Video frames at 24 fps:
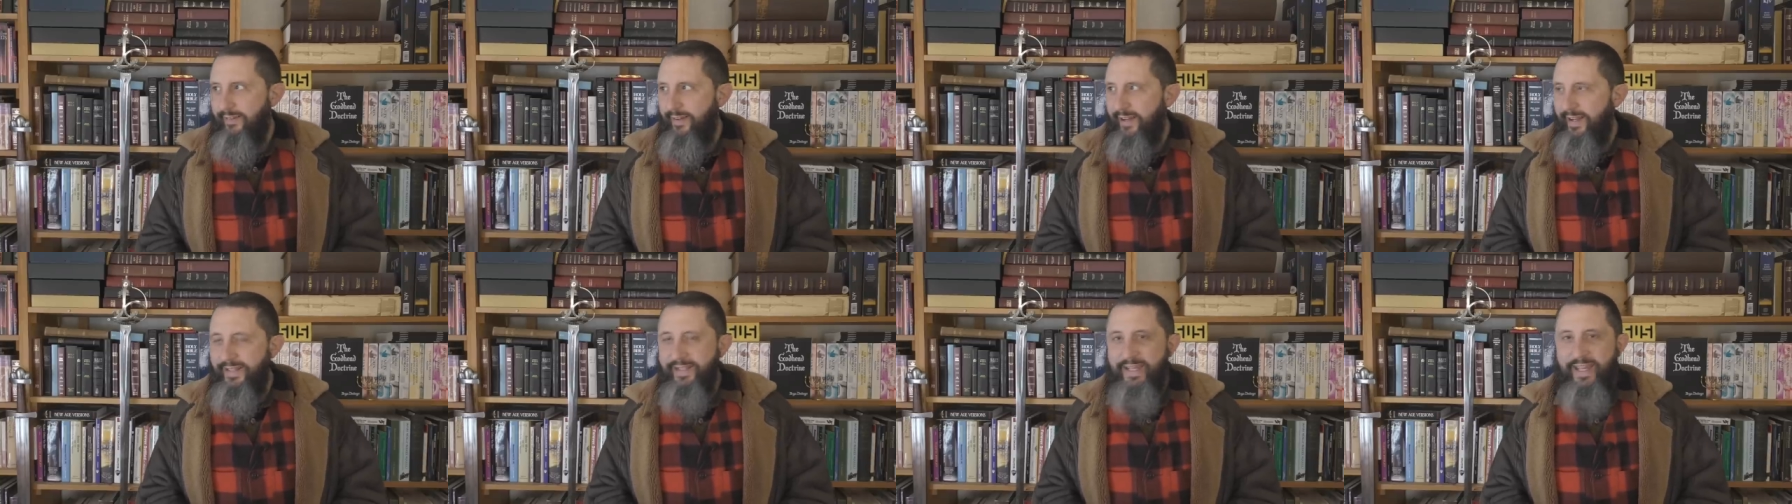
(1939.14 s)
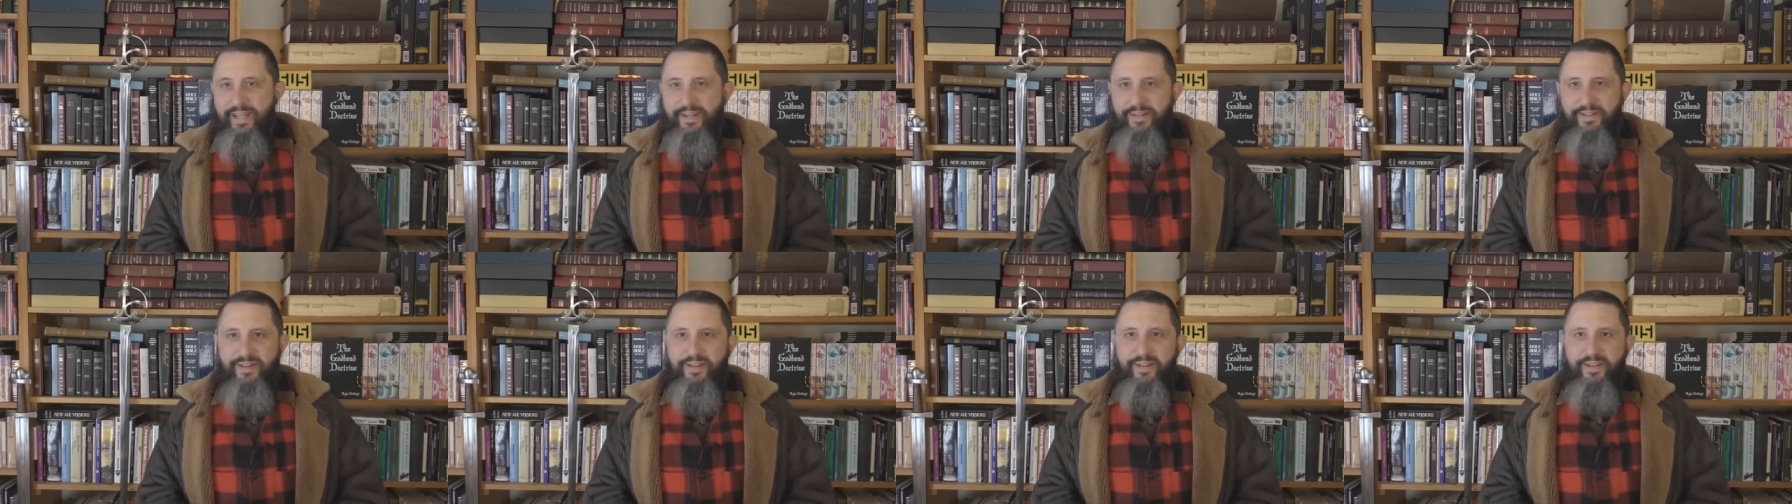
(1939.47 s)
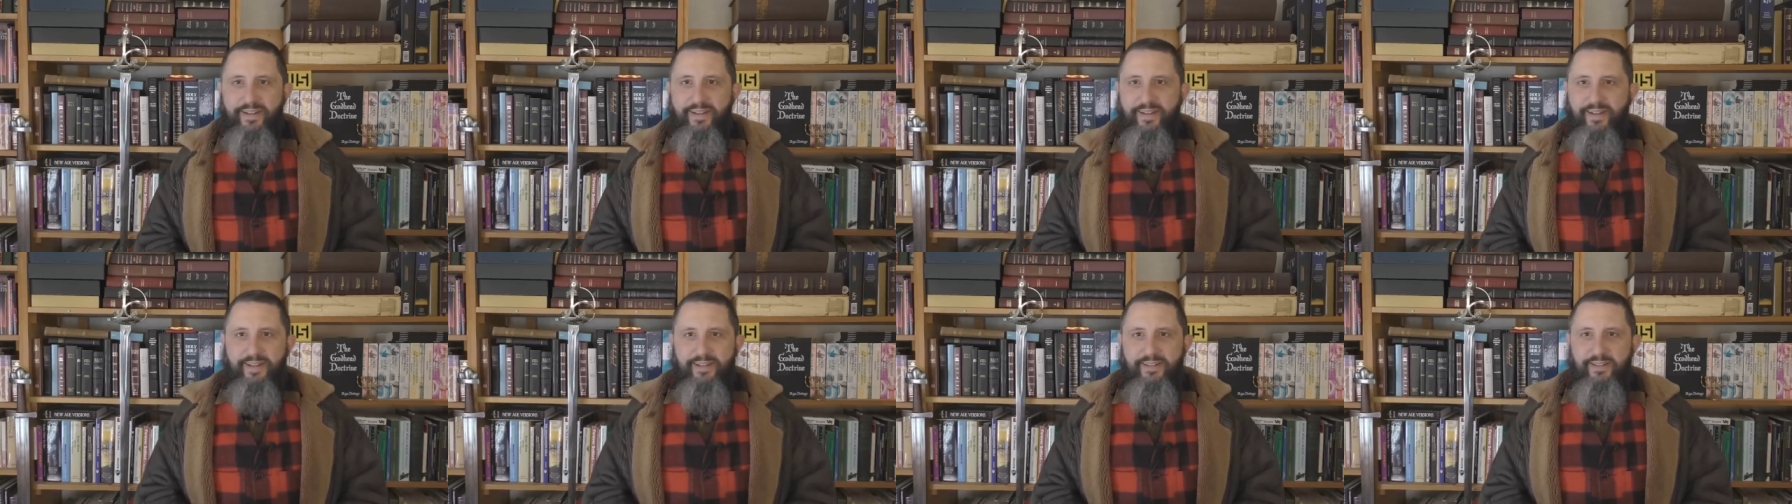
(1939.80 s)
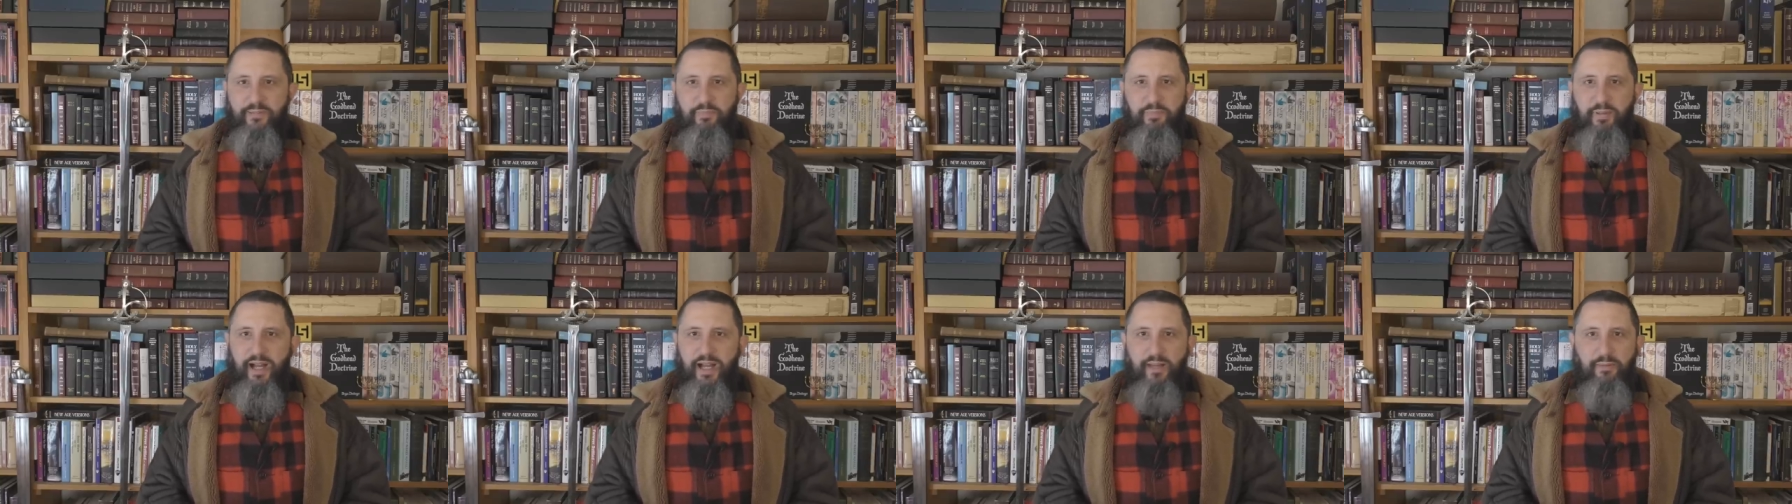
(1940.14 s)
Again,
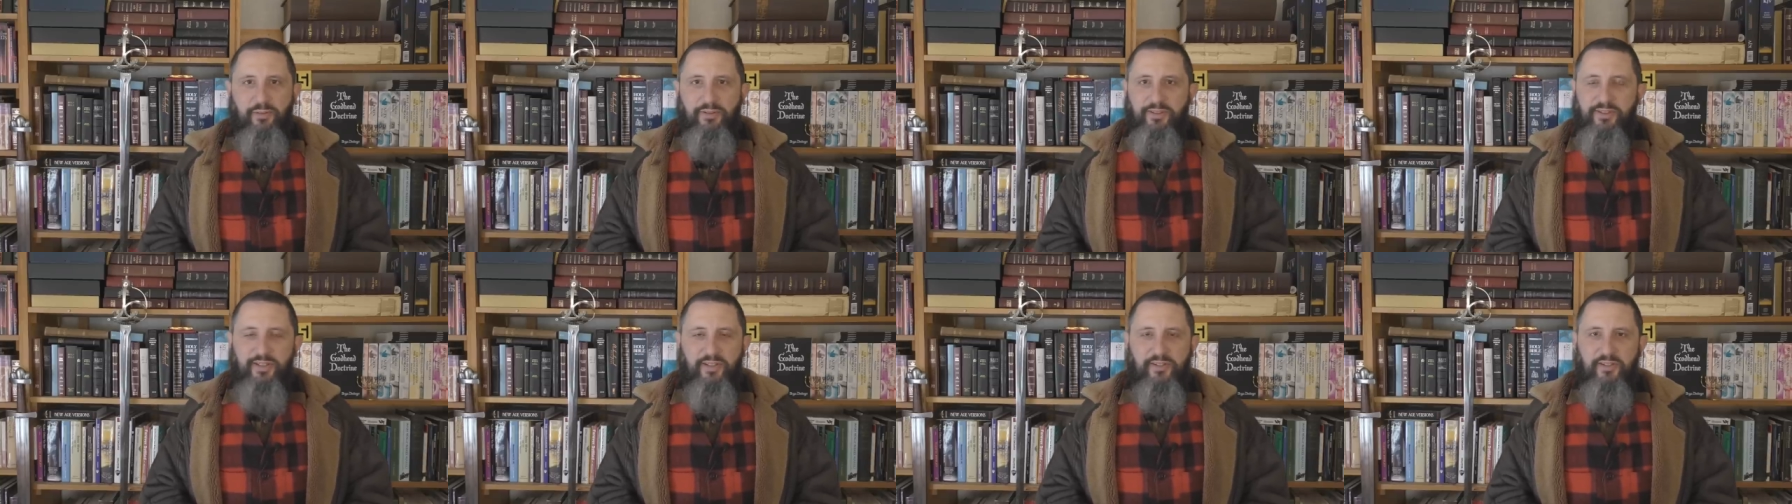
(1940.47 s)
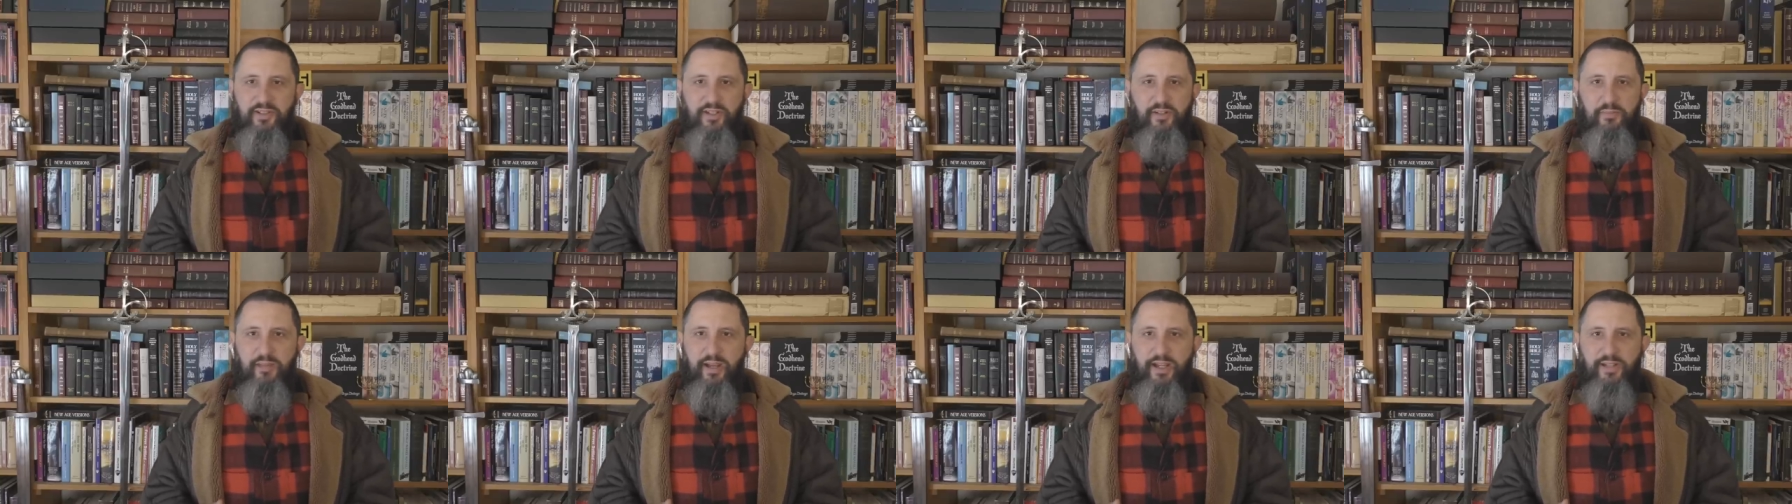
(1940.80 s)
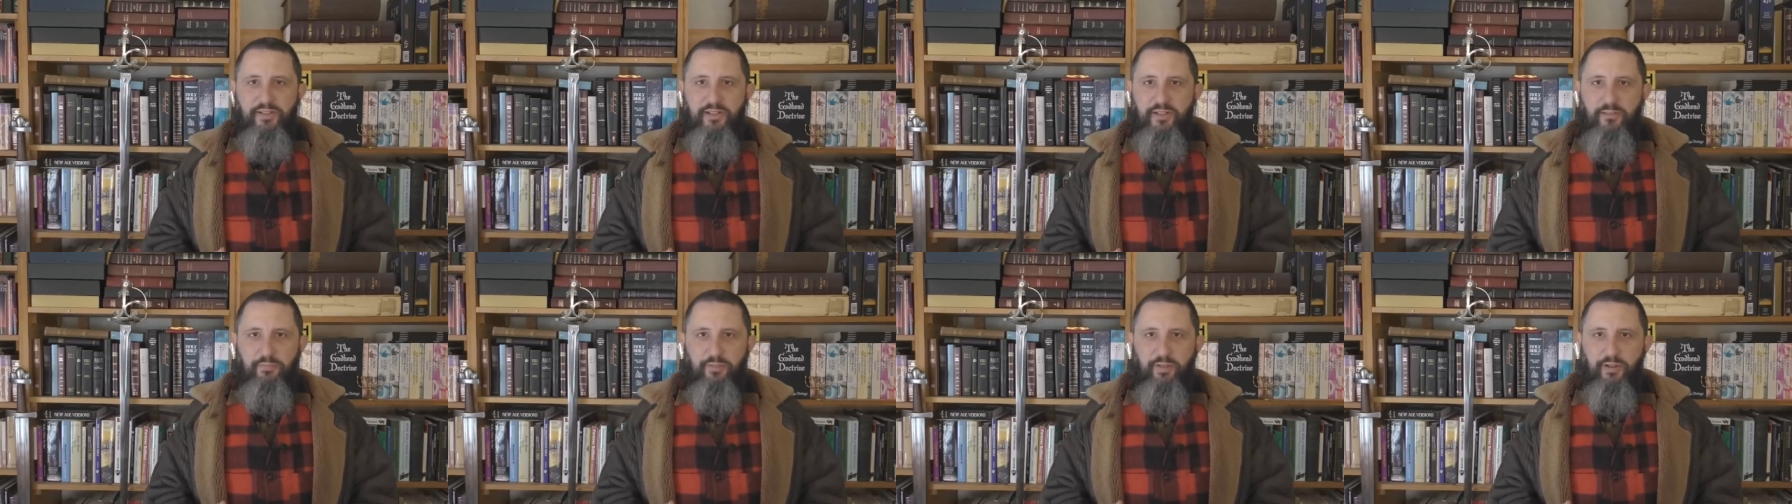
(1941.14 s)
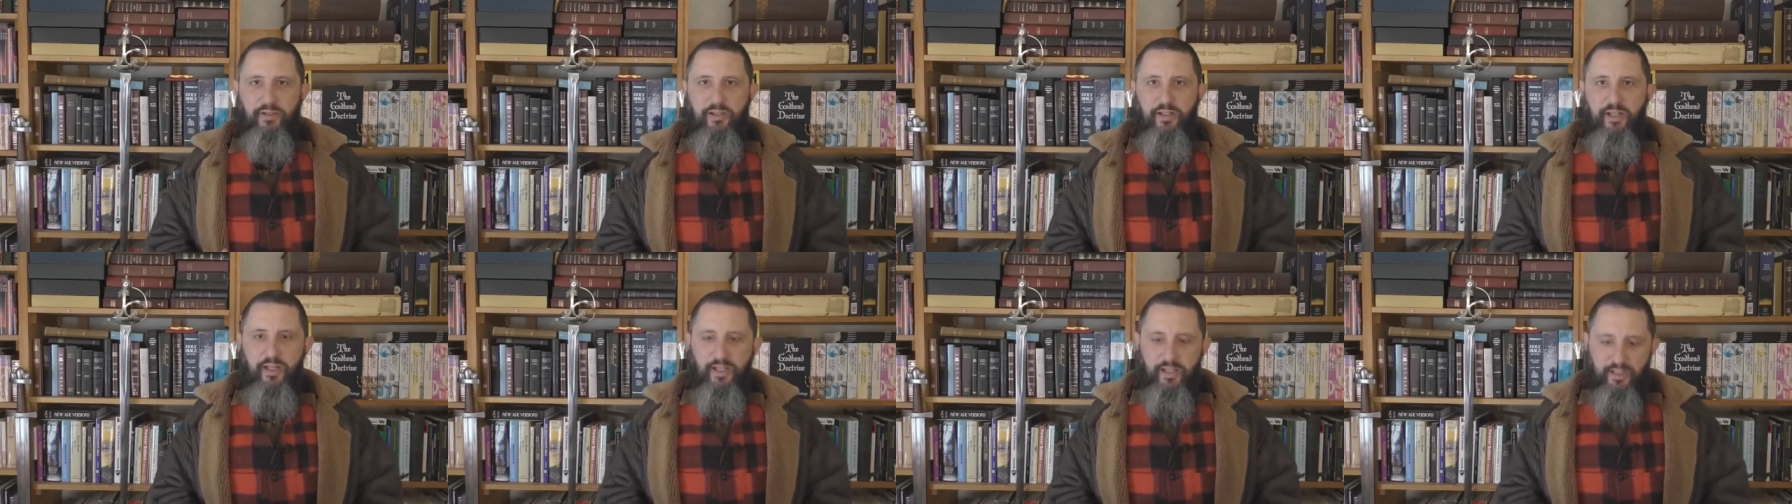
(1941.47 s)
the Bible's such an amazing
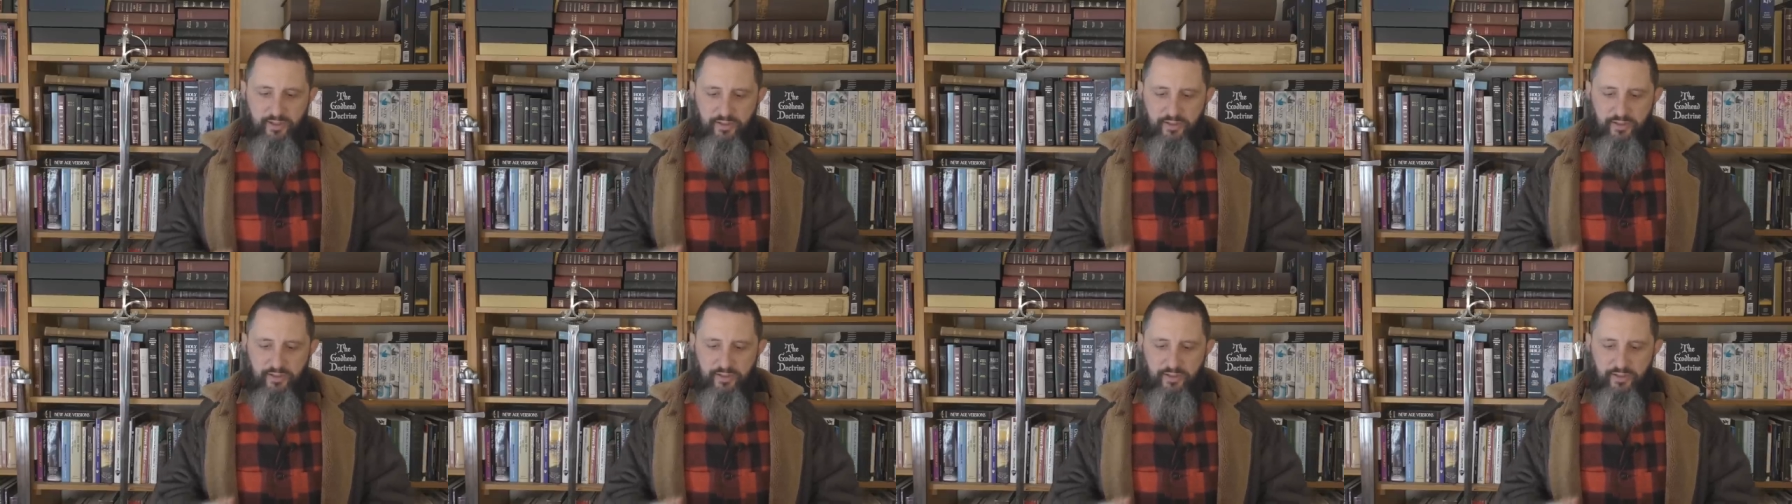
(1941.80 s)
book.